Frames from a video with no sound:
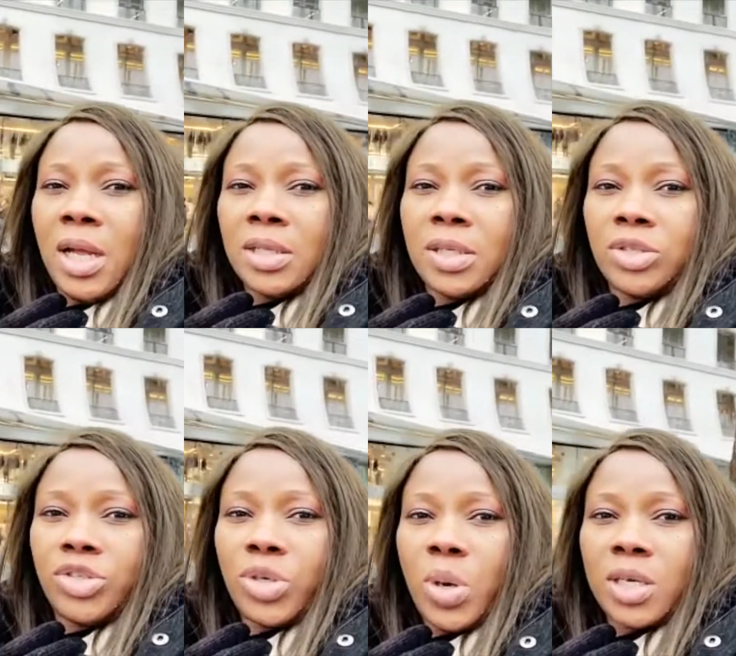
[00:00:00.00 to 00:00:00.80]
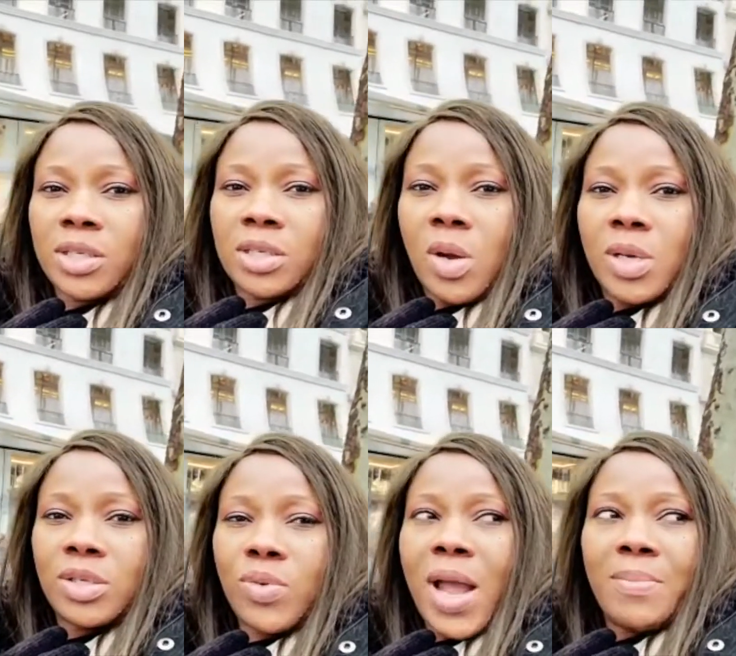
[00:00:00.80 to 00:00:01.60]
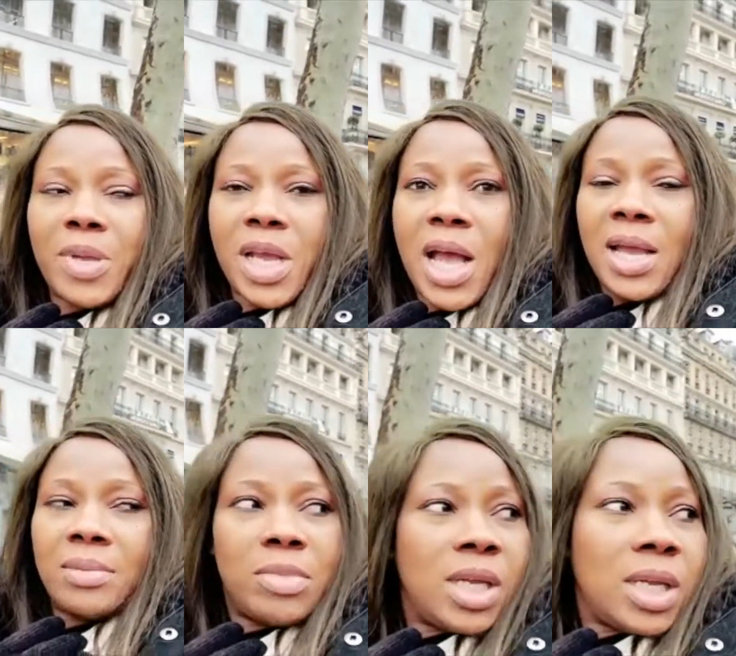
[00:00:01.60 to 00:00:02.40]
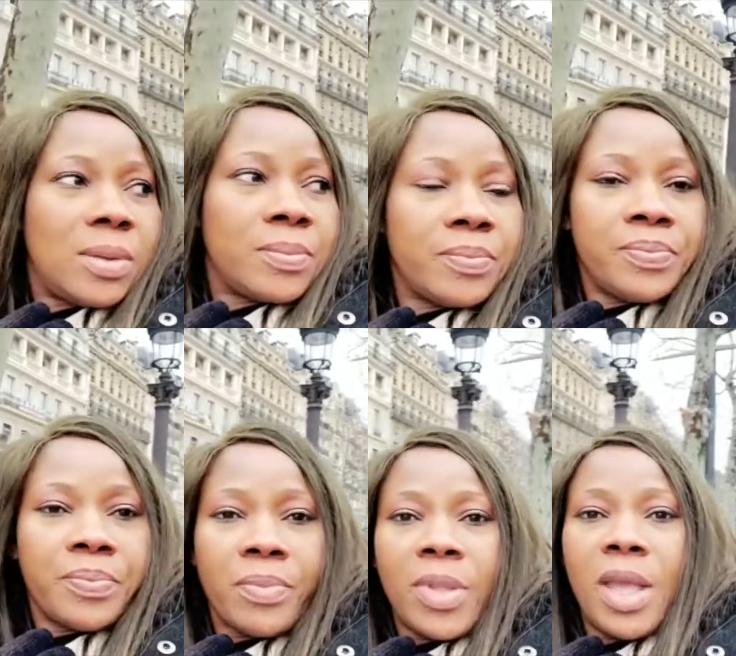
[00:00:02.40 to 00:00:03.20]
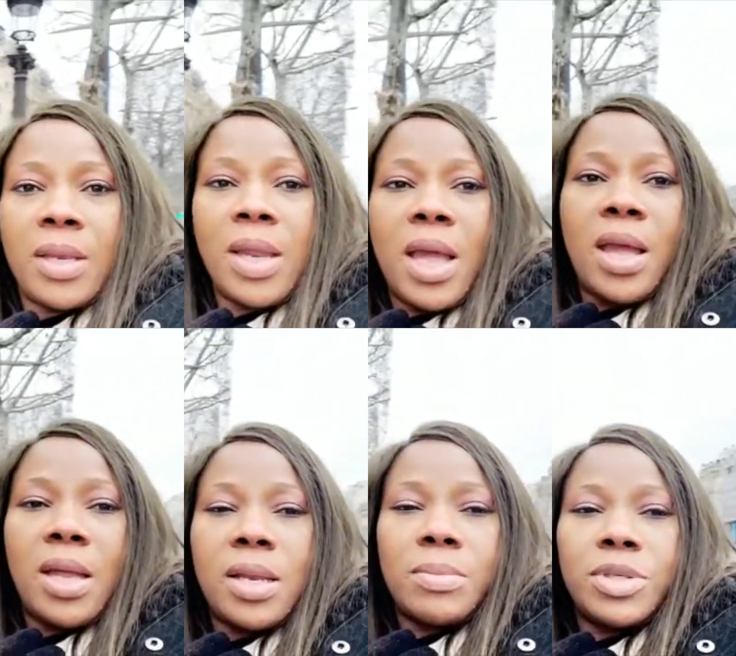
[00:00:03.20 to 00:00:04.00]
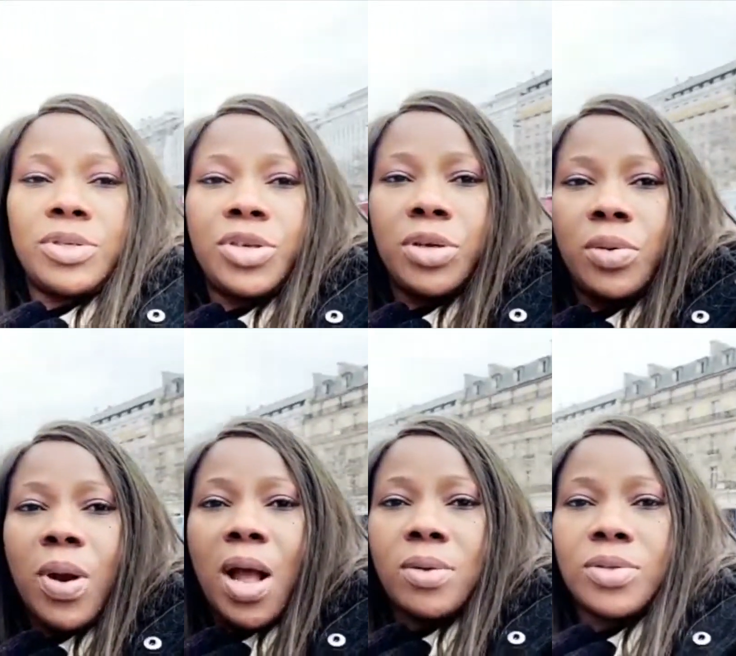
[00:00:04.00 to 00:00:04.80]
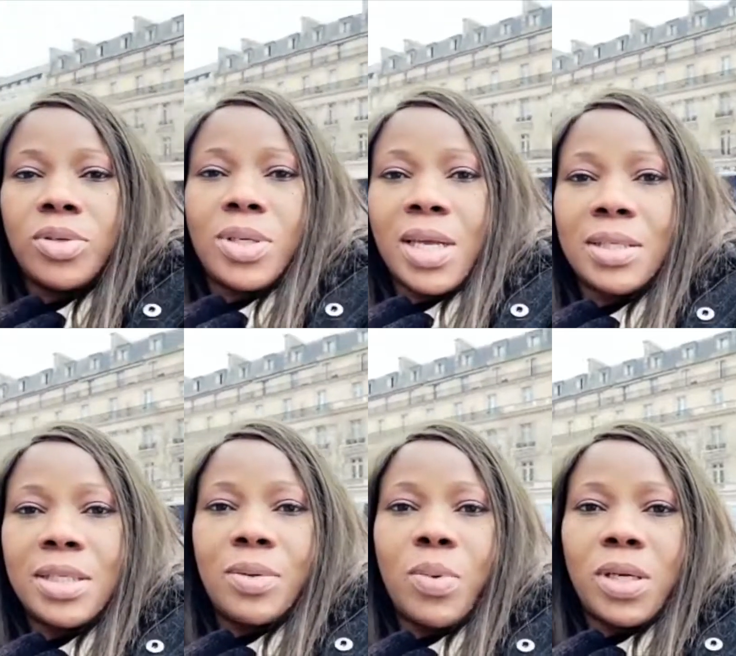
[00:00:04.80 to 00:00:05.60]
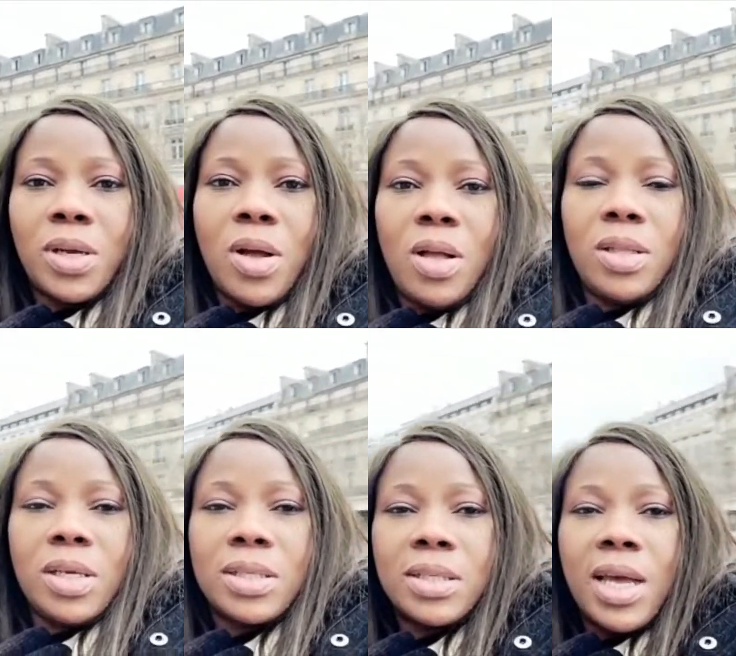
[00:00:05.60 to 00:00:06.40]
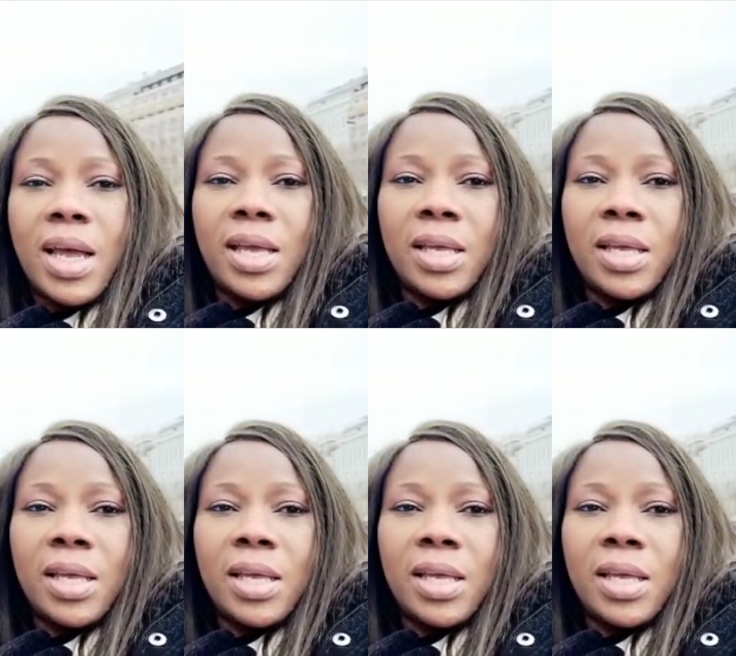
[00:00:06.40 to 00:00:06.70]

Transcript: The Dior store is right behind me, and then I'm gonna turn around so you can see what it all looks like.